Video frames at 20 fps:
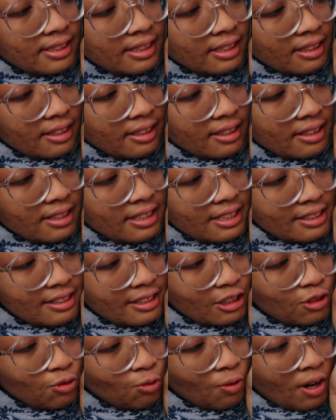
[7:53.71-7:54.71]
See,
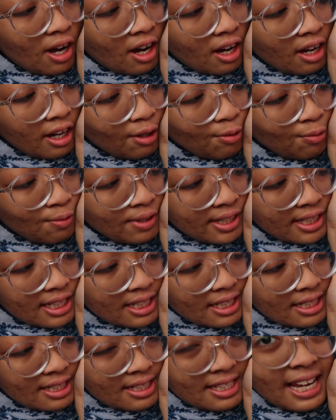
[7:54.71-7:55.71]
this is why we
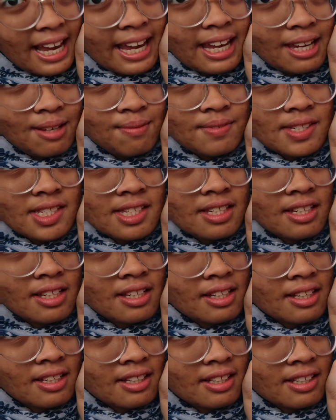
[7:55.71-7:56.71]
need the tapes,
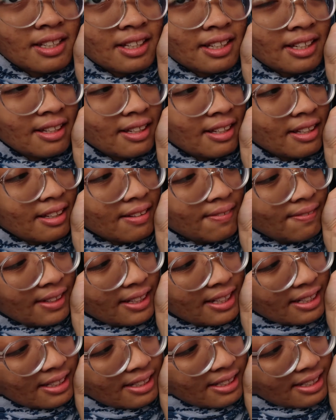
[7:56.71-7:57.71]

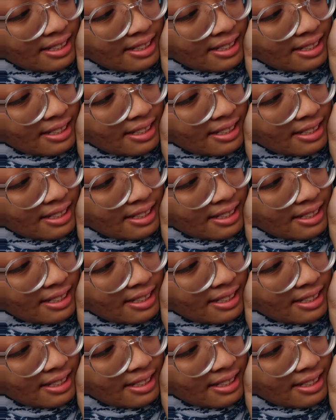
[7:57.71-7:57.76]
because